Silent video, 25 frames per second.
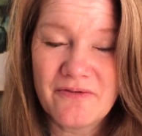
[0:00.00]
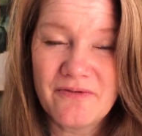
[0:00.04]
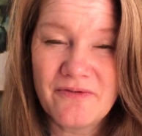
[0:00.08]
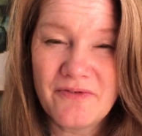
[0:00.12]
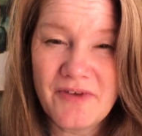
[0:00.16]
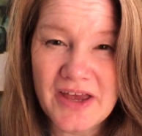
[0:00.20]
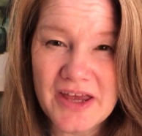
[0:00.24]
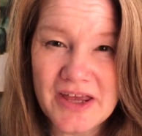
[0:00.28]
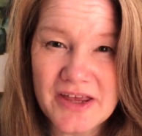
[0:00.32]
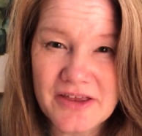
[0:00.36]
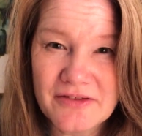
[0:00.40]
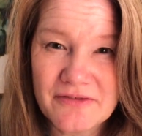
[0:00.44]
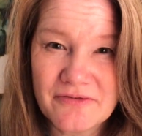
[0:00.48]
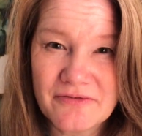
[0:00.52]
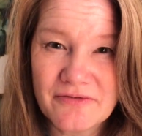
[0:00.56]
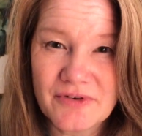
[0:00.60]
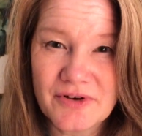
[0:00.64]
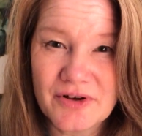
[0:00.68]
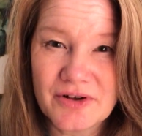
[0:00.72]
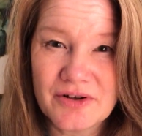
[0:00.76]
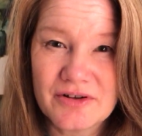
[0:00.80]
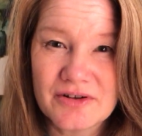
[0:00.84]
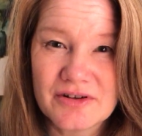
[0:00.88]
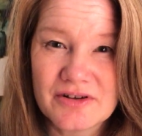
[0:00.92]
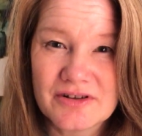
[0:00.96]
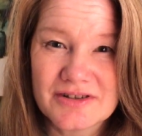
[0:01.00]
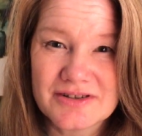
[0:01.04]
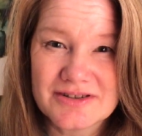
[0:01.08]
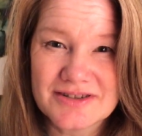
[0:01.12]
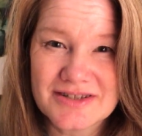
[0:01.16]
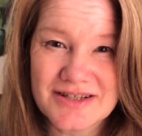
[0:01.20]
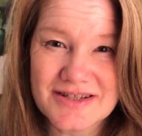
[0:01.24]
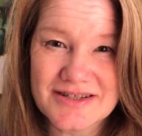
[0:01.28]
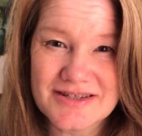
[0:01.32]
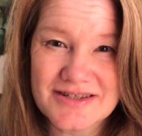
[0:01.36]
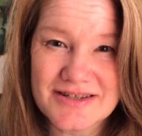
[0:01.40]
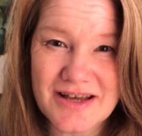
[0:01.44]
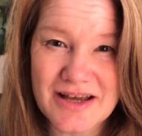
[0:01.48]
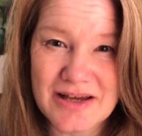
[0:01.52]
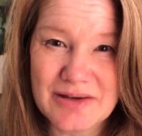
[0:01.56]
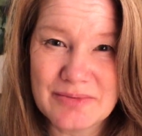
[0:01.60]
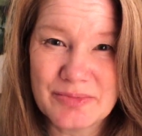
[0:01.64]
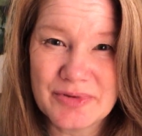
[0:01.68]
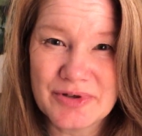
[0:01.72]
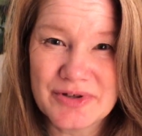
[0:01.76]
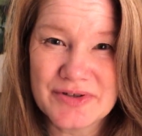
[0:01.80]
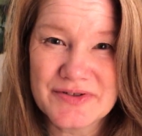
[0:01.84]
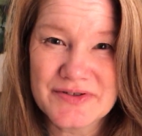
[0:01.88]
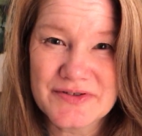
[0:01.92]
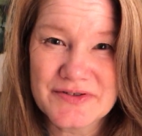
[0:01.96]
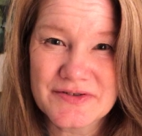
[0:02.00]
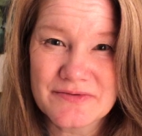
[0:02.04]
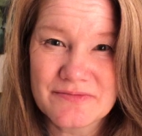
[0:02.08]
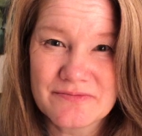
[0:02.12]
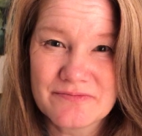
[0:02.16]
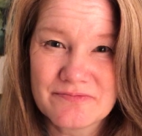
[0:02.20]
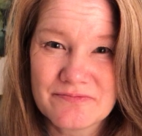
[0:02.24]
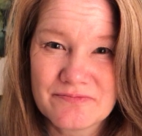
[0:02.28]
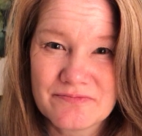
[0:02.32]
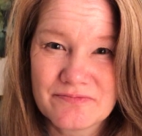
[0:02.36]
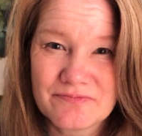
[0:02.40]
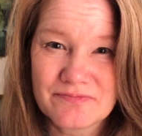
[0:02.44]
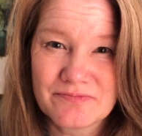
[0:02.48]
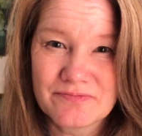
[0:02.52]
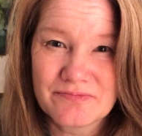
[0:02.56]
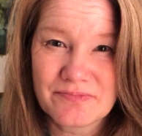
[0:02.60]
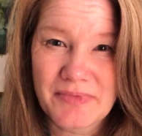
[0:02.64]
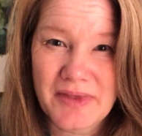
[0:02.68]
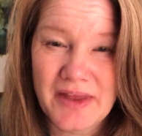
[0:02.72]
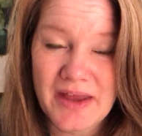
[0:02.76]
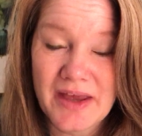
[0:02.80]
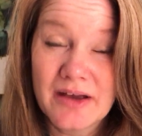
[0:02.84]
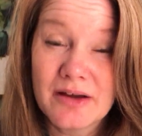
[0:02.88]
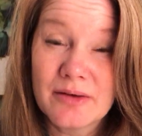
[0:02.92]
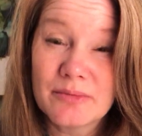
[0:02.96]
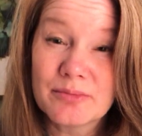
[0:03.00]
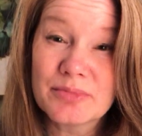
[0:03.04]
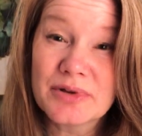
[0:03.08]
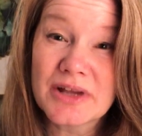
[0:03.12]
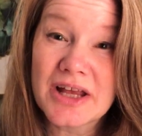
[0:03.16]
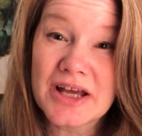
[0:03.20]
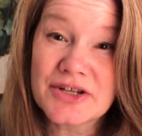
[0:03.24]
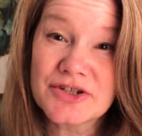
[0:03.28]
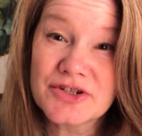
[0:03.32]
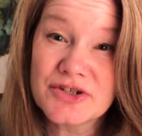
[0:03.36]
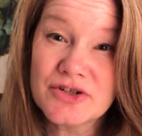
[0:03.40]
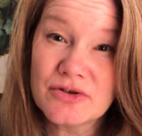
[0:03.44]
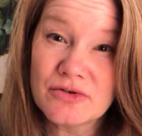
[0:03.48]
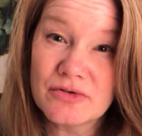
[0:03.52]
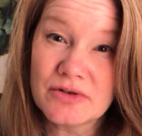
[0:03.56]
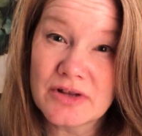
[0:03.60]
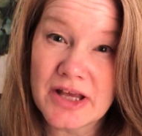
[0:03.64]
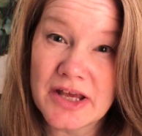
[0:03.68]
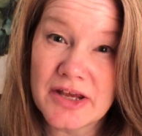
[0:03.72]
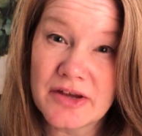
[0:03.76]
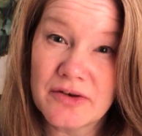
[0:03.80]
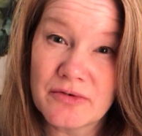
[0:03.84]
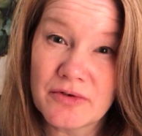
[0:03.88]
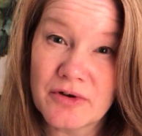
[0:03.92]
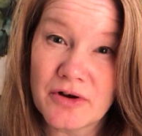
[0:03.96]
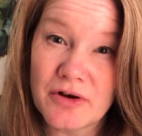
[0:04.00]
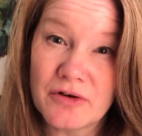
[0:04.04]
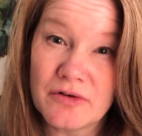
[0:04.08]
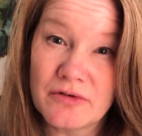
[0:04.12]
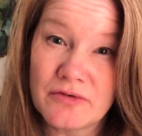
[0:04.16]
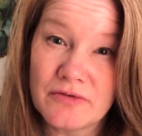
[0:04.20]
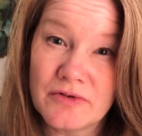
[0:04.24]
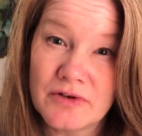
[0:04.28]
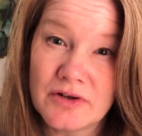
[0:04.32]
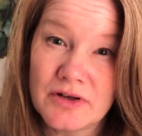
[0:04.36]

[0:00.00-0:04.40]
Faithful disciples. Bless you, Lake Grove.